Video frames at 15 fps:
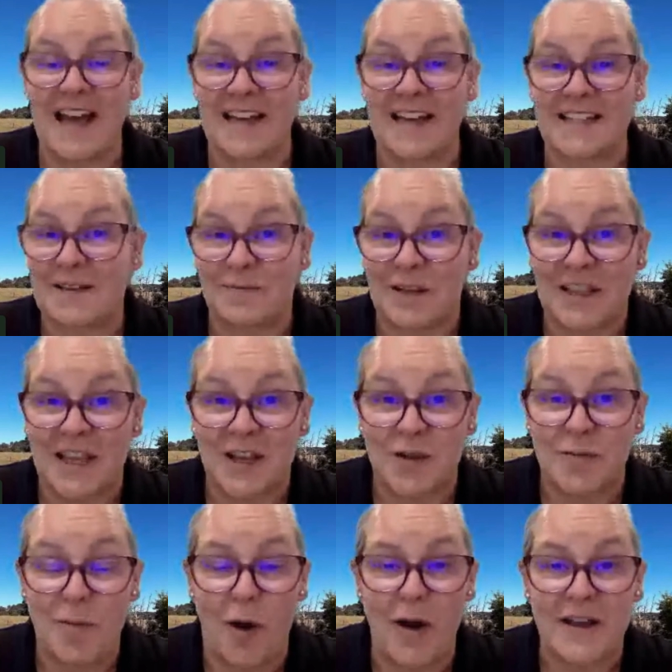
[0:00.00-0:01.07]
something
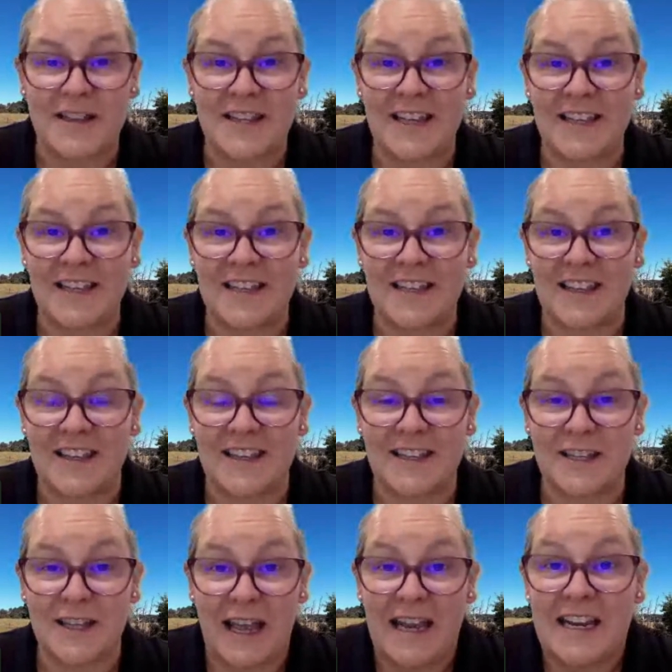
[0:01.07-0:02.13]
that you might think that
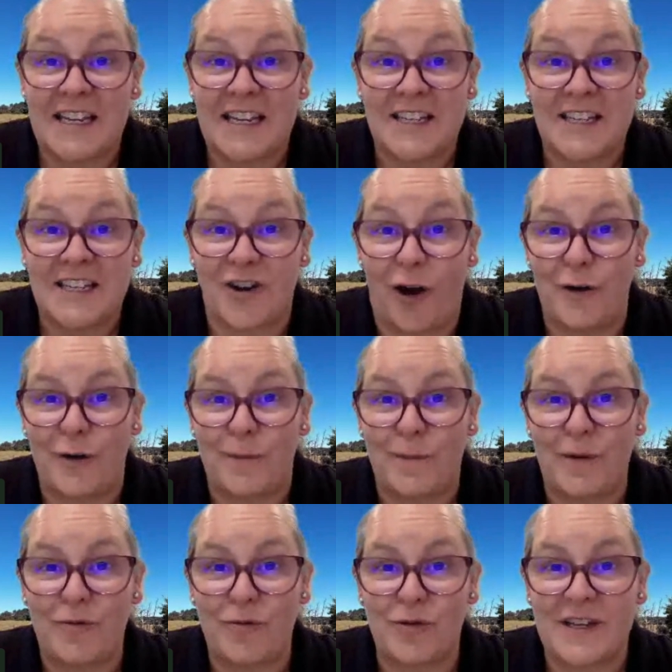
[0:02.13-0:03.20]
they need to know
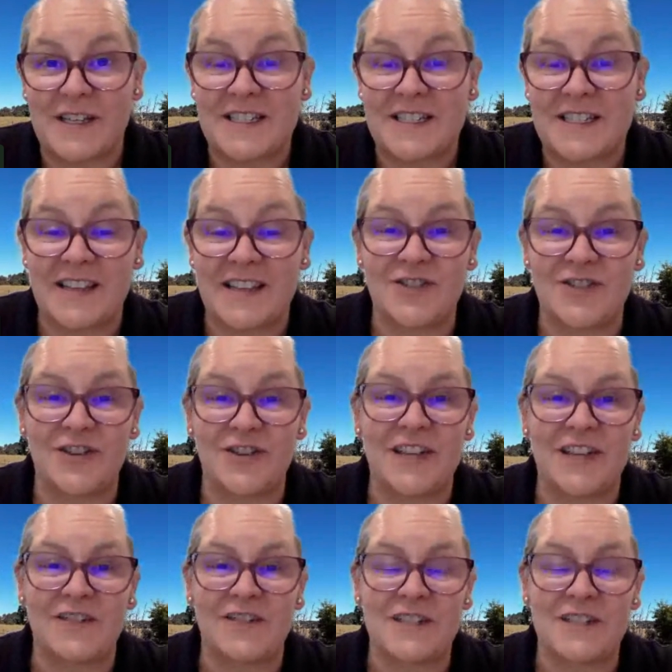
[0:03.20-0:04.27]
before they start this
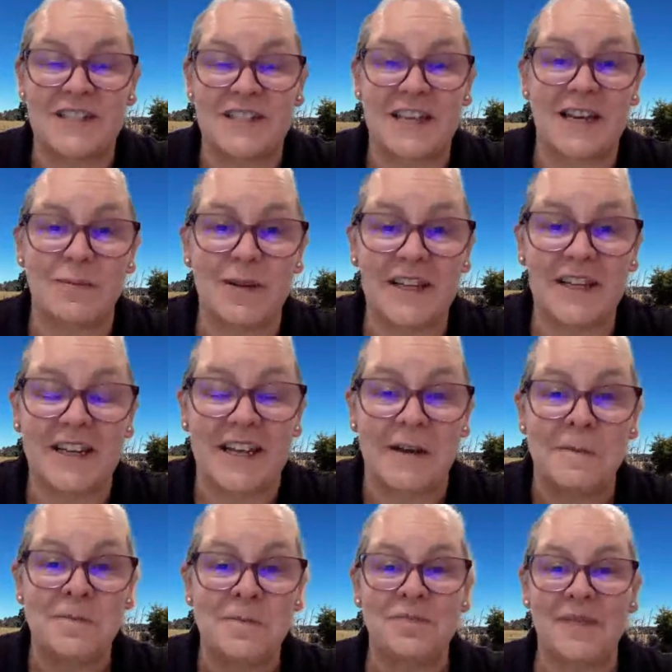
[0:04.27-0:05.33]
journey of
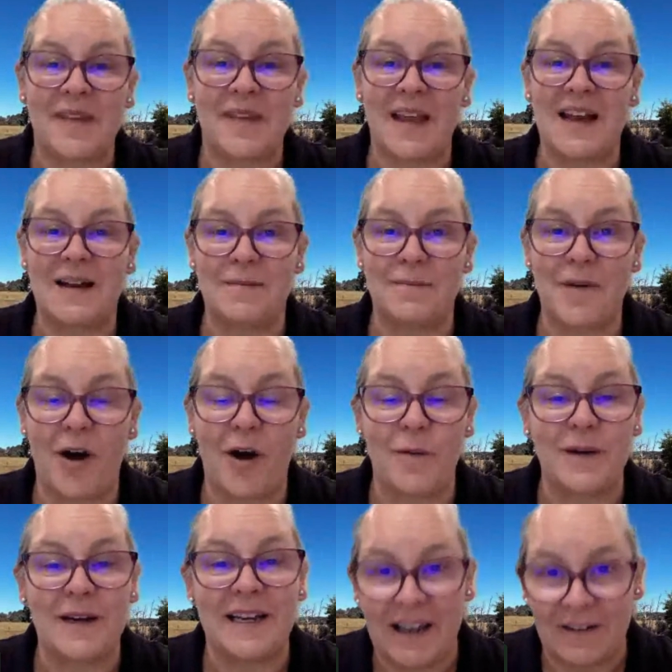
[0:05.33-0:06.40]
sustainability. I
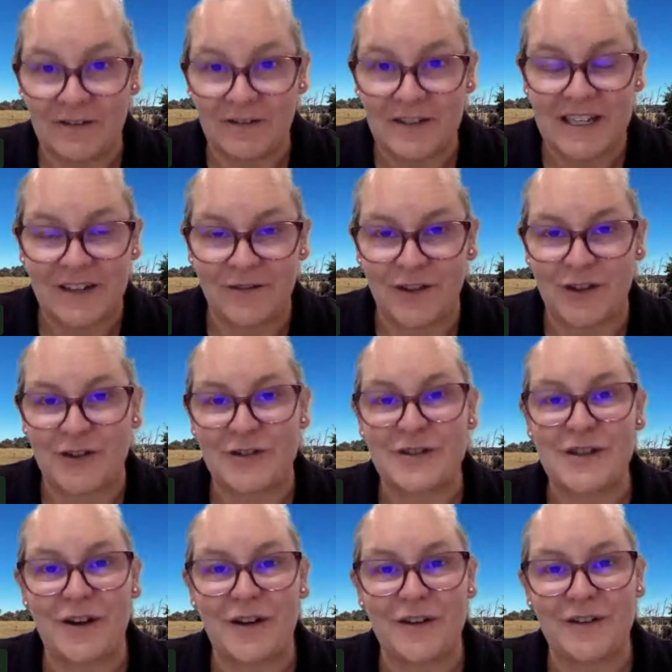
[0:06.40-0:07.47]
would love to interview you.
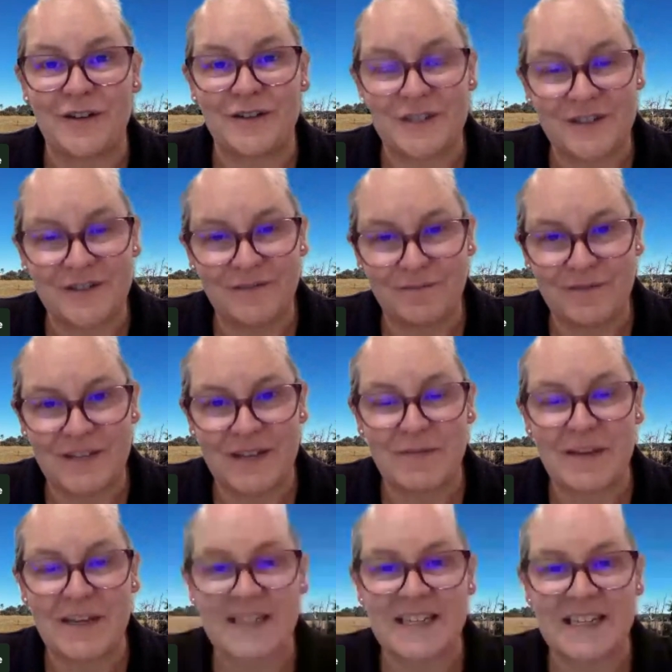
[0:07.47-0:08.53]
So send
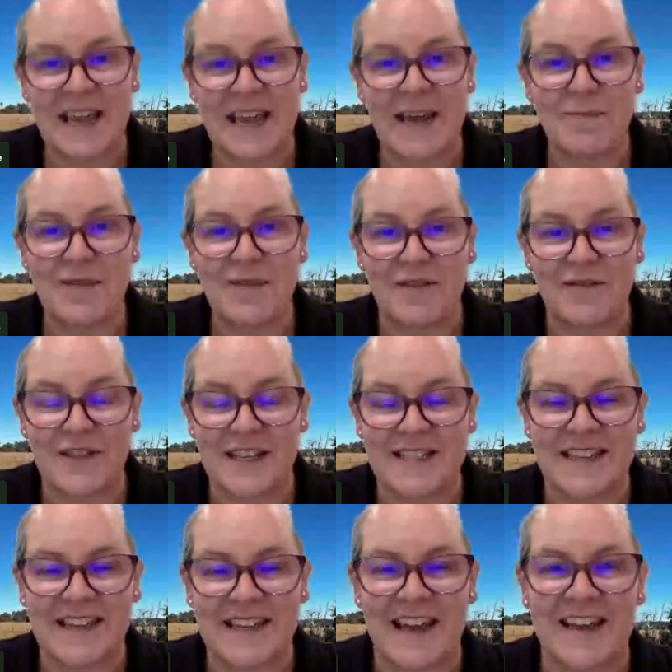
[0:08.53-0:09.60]
me a DM if that's
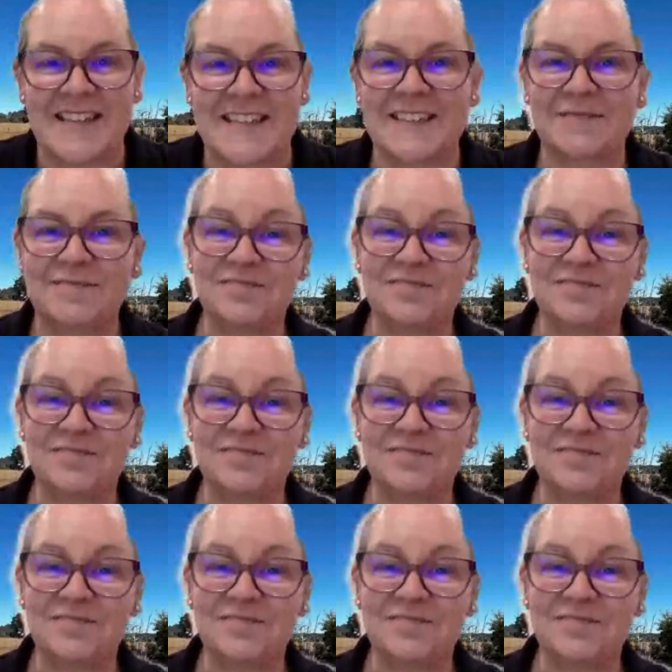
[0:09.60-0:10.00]
the case.